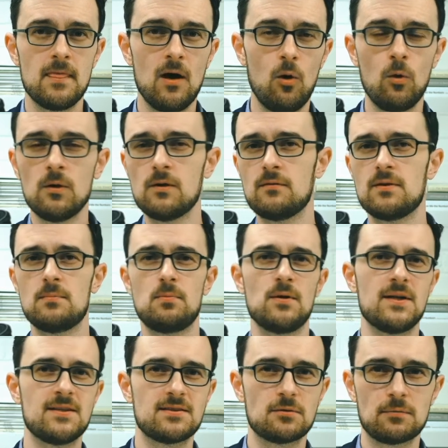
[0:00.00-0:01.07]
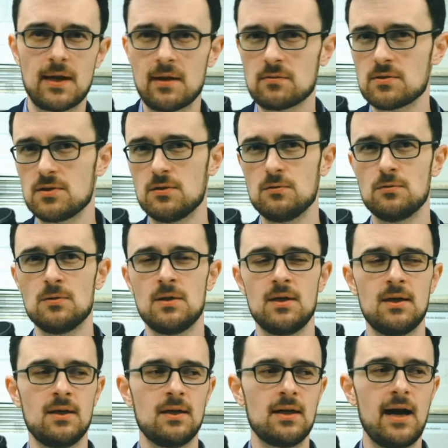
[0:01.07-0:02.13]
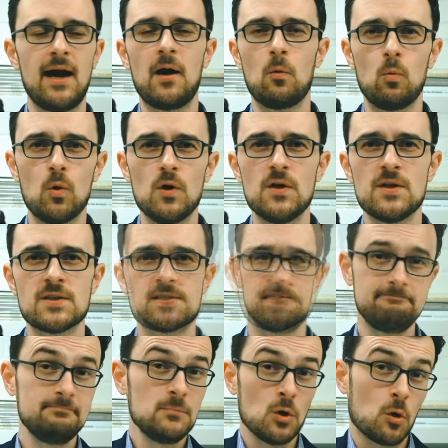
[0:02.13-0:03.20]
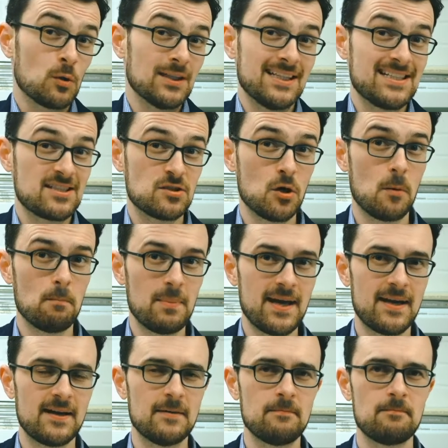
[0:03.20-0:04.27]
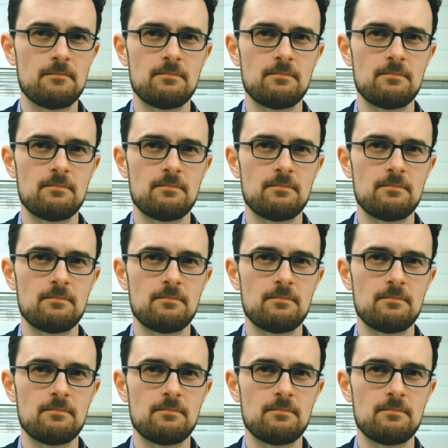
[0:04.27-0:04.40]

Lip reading: all of the points around you are worse, or at least not better,